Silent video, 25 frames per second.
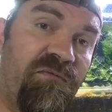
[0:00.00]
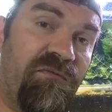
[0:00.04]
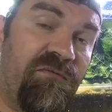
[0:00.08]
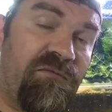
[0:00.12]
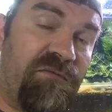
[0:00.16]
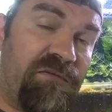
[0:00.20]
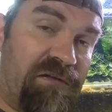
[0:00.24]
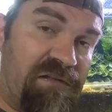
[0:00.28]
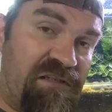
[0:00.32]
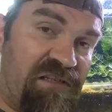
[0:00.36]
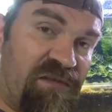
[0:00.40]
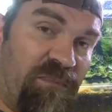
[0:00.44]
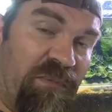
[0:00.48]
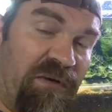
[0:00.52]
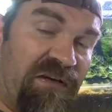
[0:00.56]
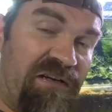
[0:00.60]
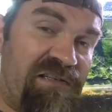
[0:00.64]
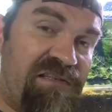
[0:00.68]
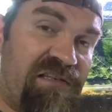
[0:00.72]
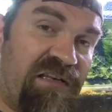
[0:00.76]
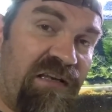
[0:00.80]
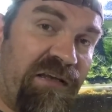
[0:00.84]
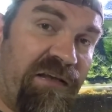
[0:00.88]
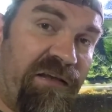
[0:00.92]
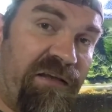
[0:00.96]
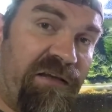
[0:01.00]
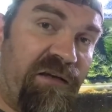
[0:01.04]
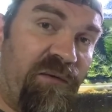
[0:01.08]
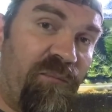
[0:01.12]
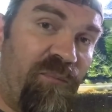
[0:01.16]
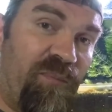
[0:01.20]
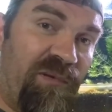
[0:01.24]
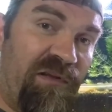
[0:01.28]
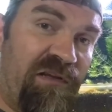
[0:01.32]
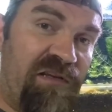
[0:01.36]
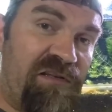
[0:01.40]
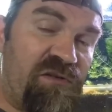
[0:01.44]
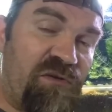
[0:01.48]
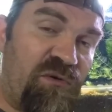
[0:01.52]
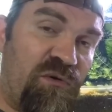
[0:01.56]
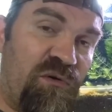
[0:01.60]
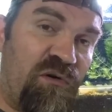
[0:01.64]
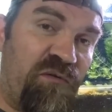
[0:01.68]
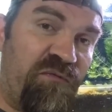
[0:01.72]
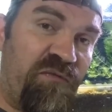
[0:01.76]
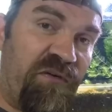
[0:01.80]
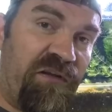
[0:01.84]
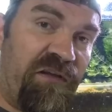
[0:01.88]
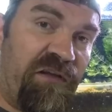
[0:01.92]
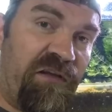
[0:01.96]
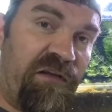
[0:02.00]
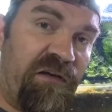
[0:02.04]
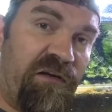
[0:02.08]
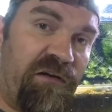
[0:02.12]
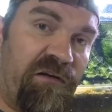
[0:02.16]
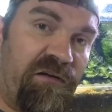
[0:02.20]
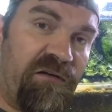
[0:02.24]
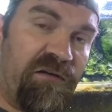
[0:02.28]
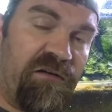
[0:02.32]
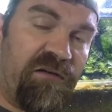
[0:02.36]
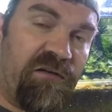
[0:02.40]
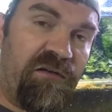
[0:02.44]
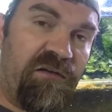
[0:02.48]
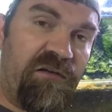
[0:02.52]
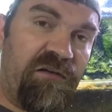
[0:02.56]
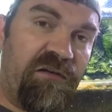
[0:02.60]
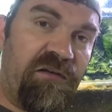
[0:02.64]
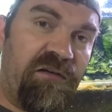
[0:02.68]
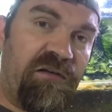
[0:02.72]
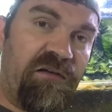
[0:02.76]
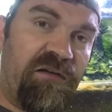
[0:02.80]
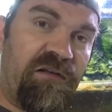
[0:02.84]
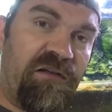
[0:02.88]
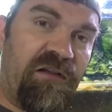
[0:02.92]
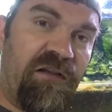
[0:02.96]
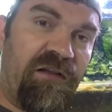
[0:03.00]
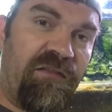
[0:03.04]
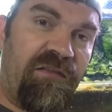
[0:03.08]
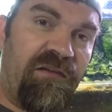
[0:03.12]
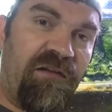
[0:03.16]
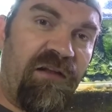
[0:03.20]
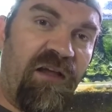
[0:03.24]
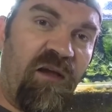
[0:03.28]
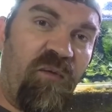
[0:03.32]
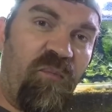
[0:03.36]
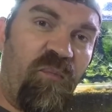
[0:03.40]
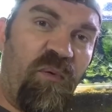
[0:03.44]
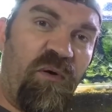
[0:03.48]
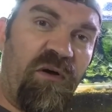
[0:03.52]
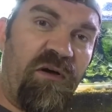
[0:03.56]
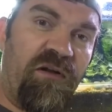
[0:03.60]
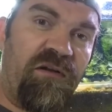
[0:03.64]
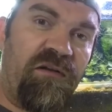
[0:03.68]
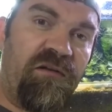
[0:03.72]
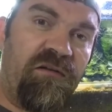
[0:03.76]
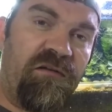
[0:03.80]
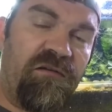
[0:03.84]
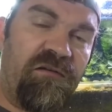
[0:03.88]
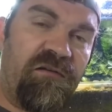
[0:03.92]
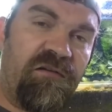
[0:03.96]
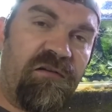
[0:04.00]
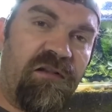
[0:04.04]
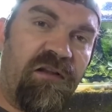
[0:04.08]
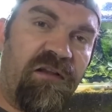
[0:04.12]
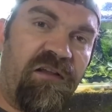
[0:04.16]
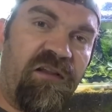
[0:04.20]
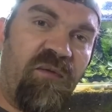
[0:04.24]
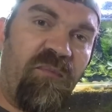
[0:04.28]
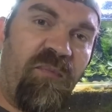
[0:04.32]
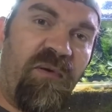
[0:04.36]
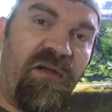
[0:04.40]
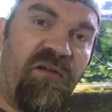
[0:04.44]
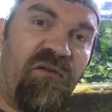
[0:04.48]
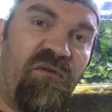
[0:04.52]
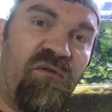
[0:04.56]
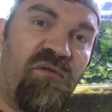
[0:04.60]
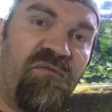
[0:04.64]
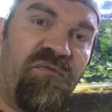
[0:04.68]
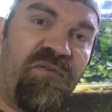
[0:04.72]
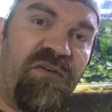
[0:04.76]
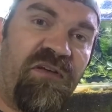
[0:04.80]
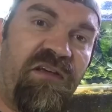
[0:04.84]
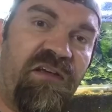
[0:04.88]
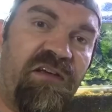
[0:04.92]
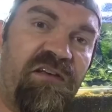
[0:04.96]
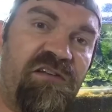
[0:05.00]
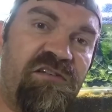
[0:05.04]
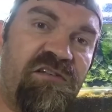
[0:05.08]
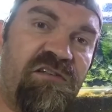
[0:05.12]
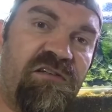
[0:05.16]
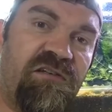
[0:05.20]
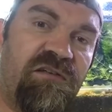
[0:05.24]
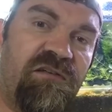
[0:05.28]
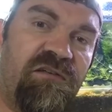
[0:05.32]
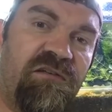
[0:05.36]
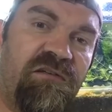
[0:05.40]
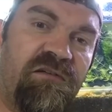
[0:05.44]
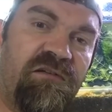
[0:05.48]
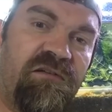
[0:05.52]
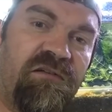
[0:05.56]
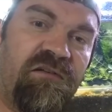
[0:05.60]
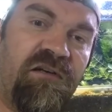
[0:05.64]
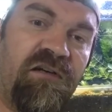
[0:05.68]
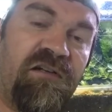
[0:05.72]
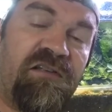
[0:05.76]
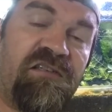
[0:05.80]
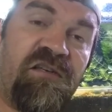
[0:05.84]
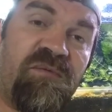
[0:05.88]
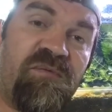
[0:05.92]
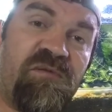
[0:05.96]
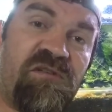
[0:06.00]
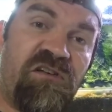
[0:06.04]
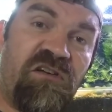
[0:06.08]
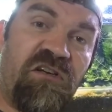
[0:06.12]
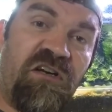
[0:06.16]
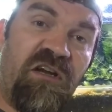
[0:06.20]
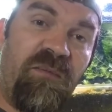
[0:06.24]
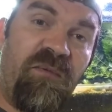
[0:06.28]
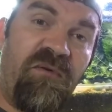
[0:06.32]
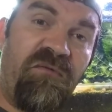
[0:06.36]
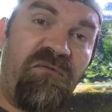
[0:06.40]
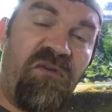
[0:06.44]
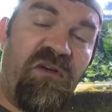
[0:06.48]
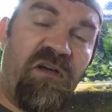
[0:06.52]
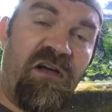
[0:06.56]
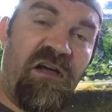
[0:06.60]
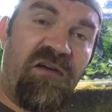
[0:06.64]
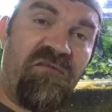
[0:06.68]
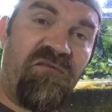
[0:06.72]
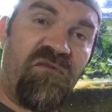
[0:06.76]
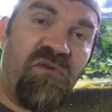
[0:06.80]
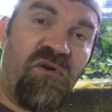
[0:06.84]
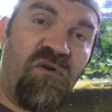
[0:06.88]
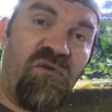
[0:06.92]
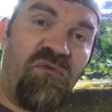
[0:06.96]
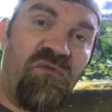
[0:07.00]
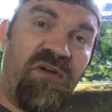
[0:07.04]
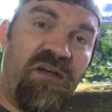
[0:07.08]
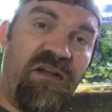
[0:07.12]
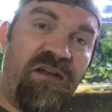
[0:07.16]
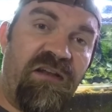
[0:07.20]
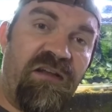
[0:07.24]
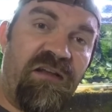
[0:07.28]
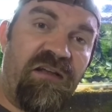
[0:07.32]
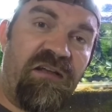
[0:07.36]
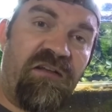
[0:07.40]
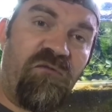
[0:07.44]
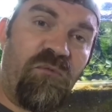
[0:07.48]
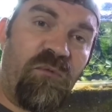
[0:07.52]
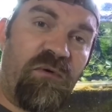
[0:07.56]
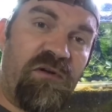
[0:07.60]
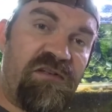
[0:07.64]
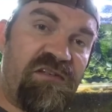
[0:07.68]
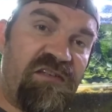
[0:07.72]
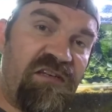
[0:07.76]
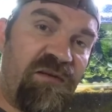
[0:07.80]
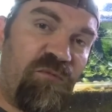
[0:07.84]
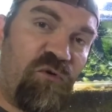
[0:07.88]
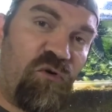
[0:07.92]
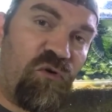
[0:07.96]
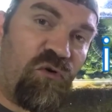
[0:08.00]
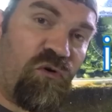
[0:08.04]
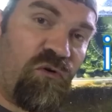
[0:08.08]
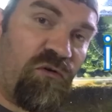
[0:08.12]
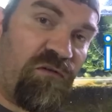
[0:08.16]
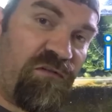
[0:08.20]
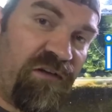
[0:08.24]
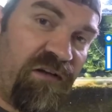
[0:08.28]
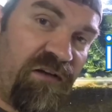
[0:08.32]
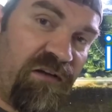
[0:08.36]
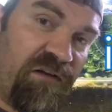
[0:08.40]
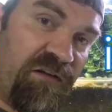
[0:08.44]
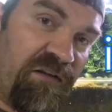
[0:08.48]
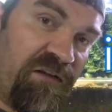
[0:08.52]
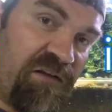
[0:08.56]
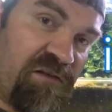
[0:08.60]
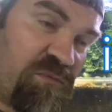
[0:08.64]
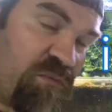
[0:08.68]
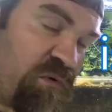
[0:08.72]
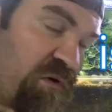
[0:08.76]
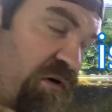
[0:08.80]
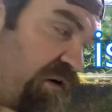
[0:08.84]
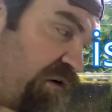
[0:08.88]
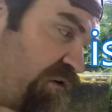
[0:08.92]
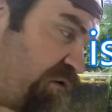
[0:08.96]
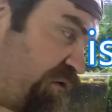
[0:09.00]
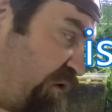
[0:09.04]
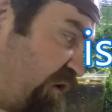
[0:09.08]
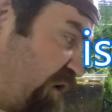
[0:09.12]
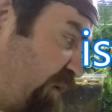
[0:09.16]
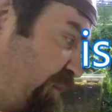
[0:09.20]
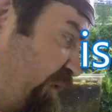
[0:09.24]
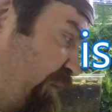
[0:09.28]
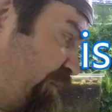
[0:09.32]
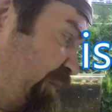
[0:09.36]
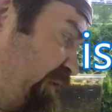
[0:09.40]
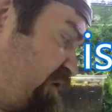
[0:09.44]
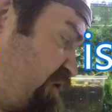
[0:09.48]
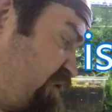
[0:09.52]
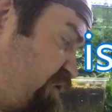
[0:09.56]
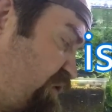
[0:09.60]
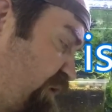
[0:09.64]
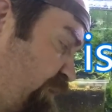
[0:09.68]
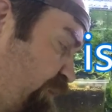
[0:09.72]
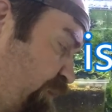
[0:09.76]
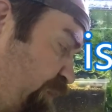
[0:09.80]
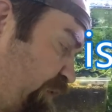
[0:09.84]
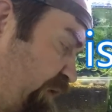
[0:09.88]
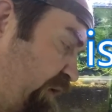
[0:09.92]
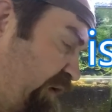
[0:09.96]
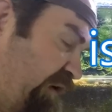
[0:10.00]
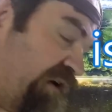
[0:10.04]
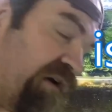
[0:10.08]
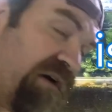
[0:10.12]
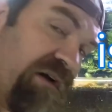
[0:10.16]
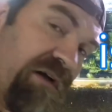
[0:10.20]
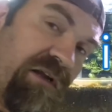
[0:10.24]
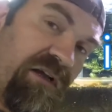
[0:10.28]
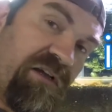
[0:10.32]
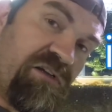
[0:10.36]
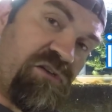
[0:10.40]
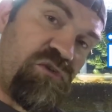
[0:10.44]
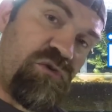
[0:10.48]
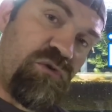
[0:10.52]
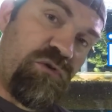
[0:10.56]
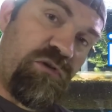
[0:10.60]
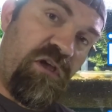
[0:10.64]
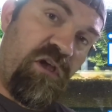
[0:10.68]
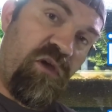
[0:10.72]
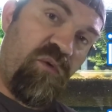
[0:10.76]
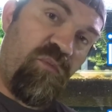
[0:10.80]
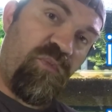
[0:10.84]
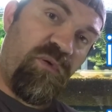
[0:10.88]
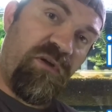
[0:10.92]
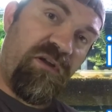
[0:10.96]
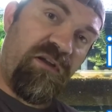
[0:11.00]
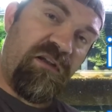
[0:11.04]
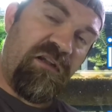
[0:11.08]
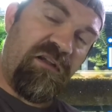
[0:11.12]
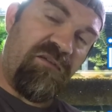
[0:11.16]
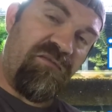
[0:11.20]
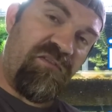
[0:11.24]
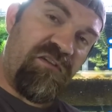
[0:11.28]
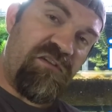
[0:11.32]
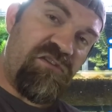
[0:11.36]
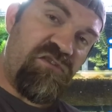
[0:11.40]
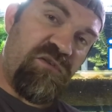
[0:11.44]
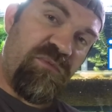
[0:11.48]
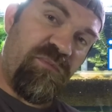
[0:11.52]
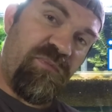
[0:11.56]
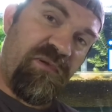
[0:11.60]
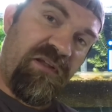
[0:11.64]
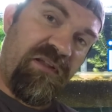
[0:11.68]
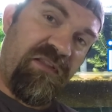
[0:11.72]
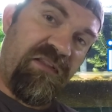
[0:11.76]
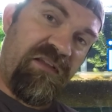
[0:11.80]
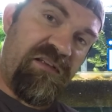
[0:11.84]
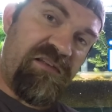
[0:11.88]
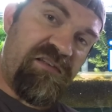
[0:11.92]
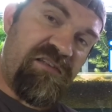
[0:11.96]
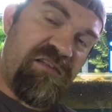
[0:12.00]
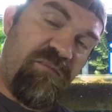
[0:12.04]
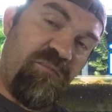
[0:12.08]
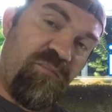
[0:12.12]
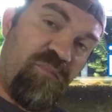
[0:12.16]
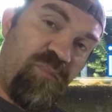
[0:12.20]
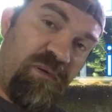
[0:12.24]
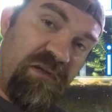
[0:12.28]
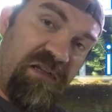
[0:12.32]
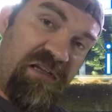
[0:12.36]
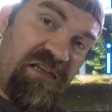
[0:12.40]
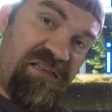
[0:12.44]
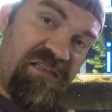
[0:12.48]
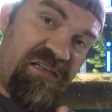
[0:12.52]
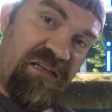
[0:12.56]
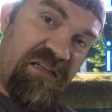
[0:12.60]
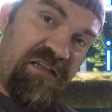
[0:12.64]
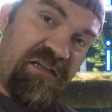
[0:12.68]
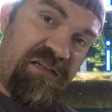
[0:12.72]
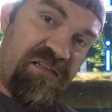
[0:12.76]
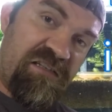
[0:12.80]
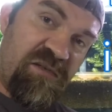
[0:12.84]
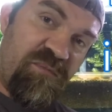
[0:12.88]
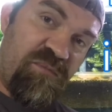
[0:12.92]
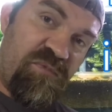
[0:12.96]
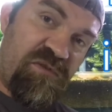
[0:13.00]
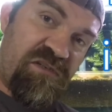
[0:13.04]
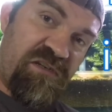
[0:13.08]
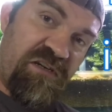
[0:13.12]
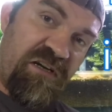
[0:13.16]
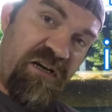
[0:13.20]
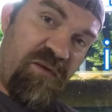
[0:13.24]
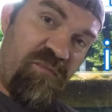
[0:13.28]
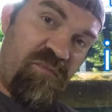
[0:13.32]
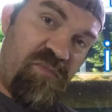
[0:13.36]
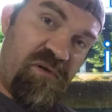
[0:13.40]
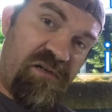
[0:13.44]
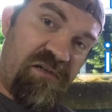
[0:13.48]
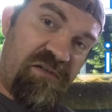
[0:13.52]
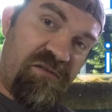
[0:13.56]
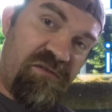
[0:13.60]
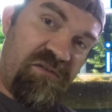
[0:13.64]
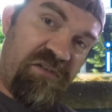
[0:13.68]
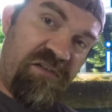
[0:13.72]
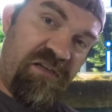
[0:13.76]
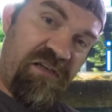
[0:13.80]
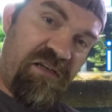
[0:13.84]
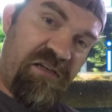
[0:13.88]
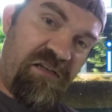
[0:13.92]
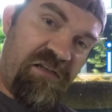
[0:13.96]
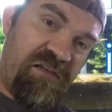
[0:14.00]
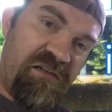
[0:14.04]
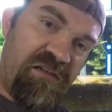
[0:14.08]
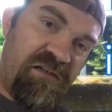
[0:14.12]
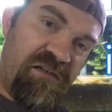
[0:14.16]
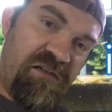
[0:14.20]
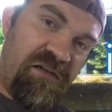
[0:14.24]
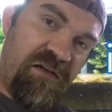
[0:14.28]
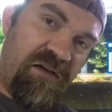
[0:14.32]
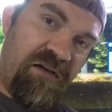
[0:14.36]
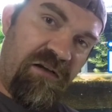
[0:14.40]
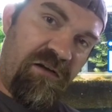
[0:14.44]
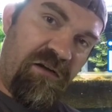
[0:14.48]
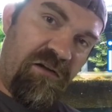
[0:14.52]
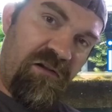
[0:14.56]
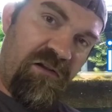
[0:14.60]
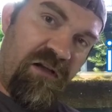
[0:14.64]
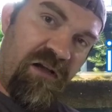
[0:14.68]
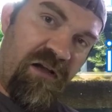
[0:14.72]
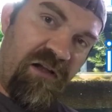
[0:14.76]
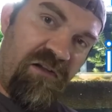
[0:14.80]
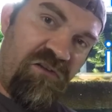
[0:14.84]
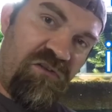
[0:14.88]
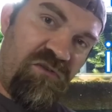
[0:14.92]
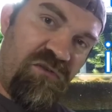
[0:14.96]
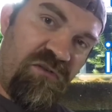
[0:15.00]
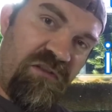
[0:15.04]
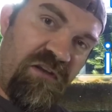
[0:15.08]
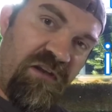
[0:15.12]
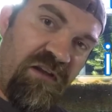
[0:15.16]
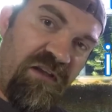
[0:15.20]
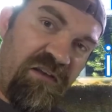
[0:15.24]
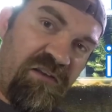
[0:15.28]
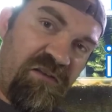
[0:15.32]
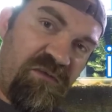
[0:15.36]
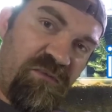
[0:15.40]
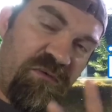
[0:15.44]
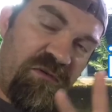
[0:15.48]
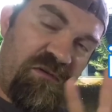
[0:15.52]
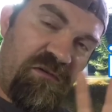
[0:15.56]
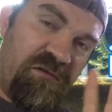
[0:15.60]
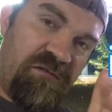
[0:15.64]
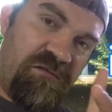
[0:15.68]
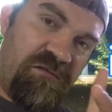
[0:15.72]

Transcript: a spare second, please go over here, click the like button, click the bell notification, and subscribe if you haven't already. If you want to see more content like this where I talk about my shrimp and I show you how to breed lovely shrimp like this, then please hit that subscribe button, okay? And I'll catch you in the next one.